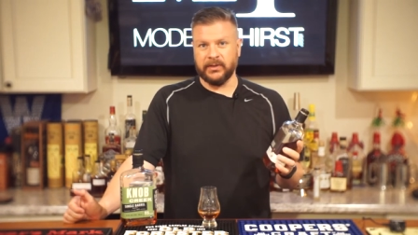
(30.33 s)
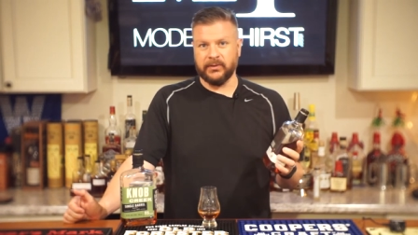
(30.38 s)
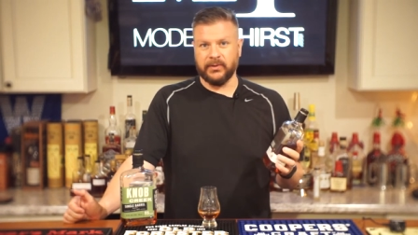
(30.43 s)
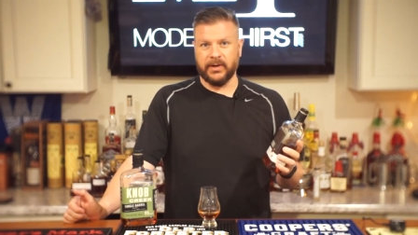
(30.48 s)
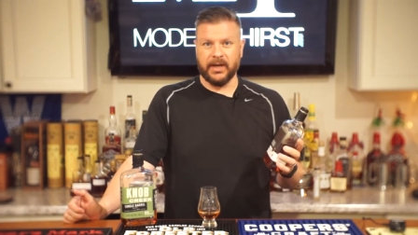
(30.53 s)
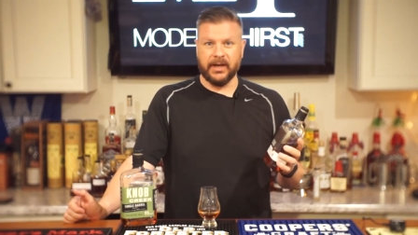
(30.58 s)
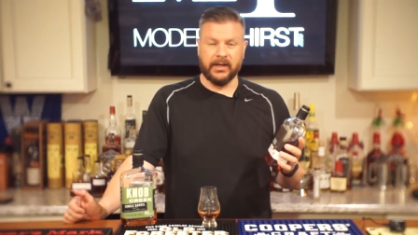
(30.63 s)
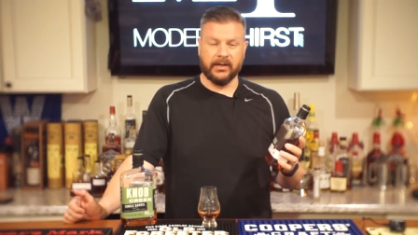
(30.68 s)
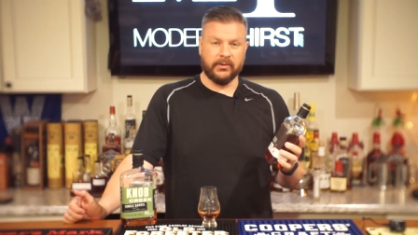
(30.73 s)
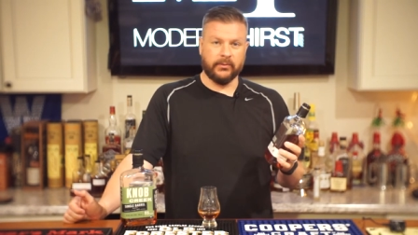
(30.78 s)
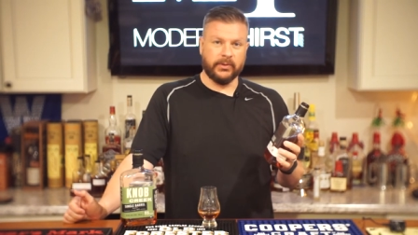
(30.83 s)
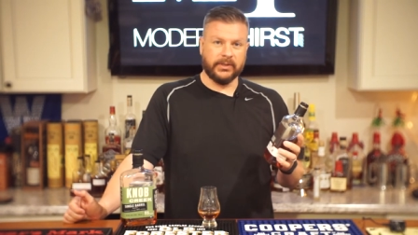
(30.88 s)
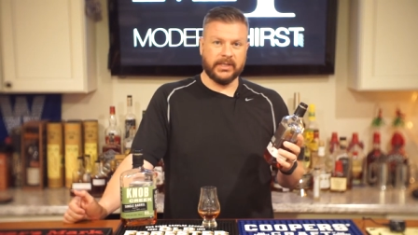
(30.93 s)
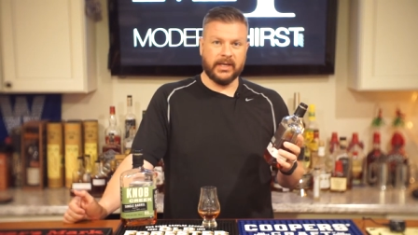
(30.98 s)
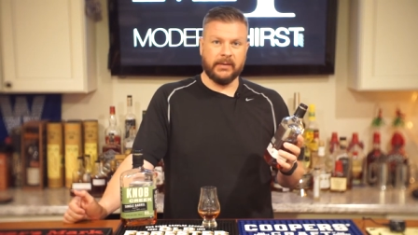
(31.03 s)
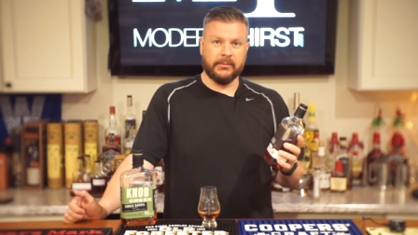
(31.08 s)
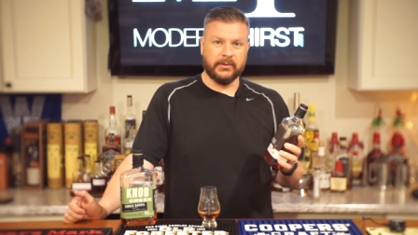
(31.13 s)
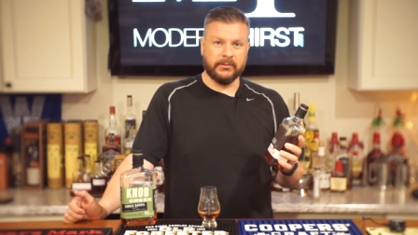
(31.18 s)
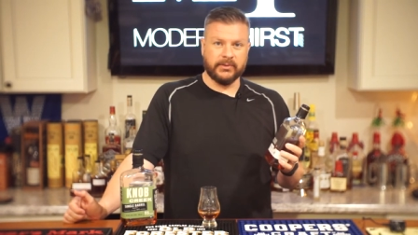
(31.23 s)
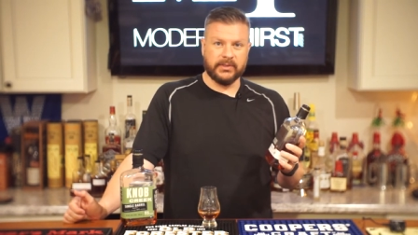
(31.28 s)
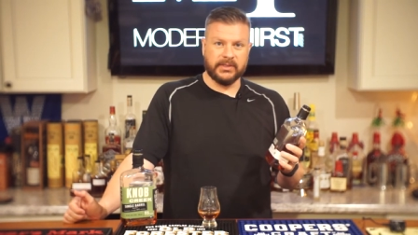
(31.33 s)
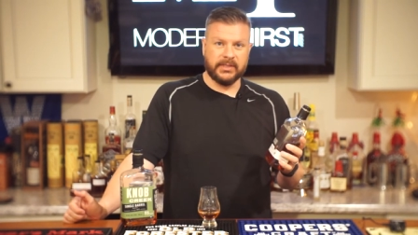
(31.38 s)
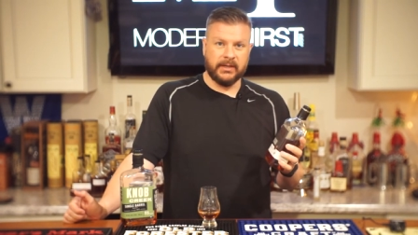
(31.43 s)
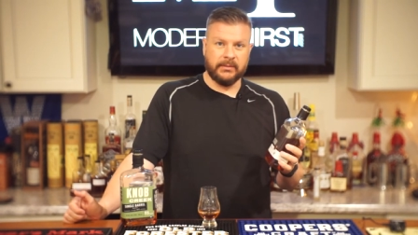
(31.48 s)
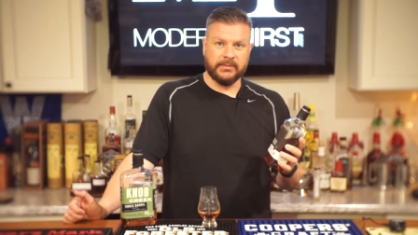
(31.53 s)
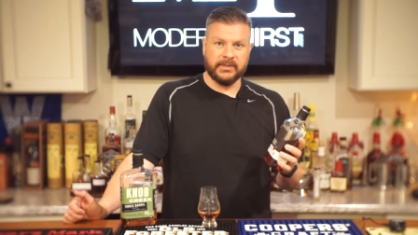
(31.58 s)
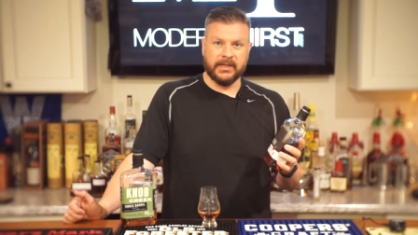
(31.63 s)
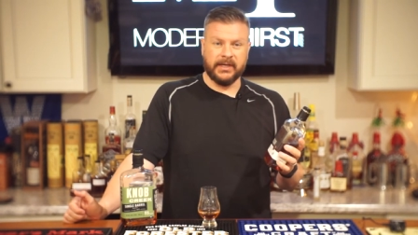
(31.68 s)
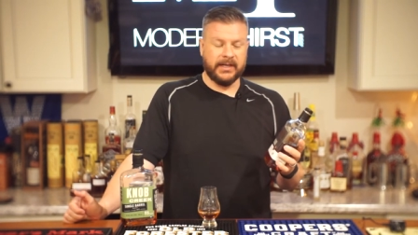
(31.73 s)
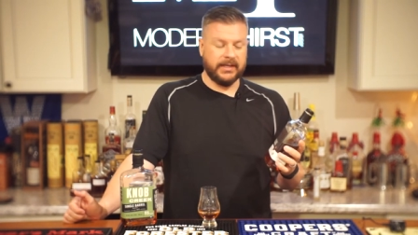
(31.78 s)
09 or what time it was
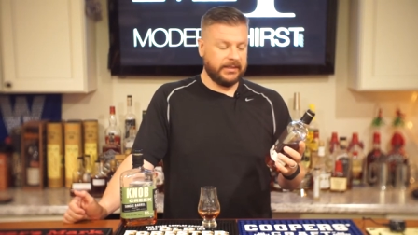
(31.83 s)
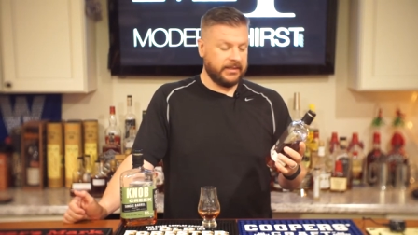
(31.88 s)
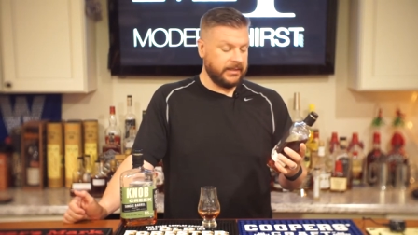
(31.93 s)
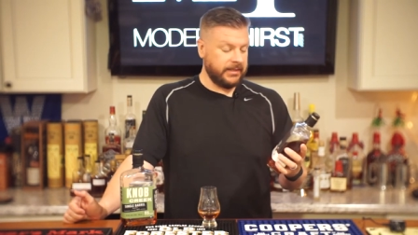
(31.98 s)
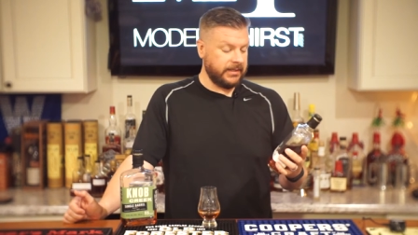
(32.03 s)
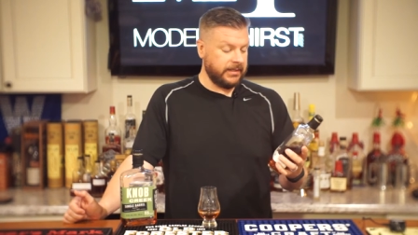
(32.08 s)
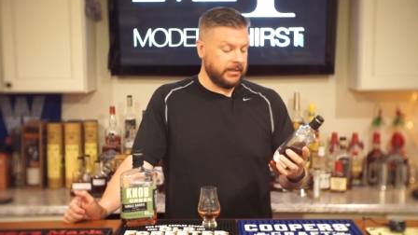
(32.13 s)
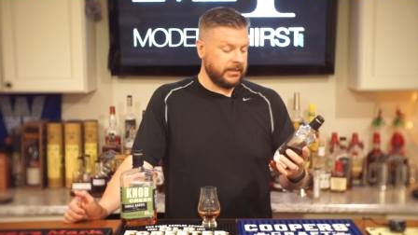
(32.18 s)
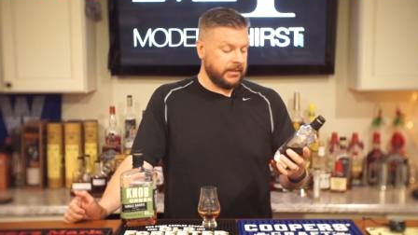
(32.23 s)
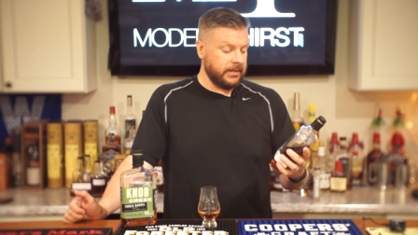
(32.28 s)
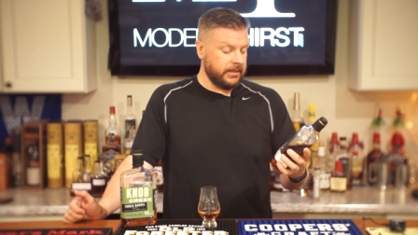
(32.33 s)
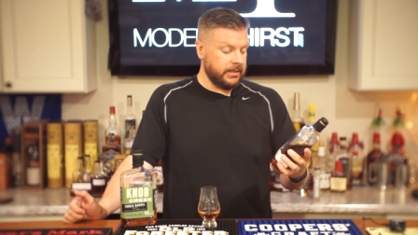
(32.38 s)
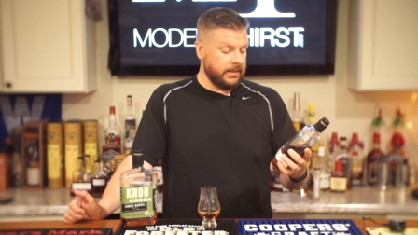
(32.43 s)
dumped in 18.